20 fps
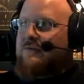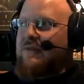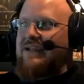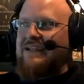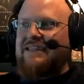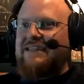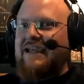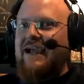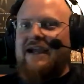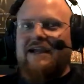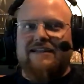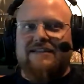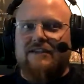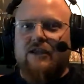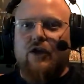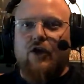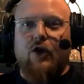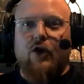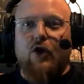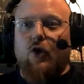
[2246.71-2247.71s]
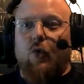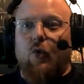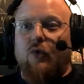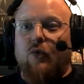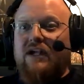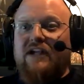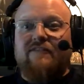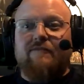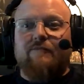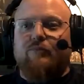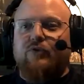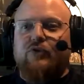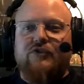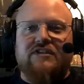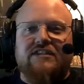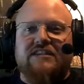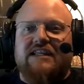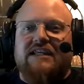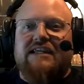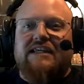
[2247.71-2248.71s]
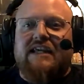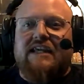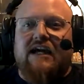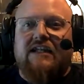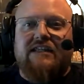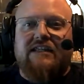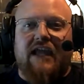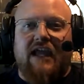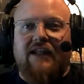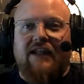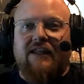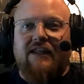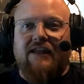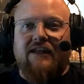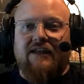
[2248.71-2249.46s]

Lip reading: I'm like, guys, we're not even producing the gun yet.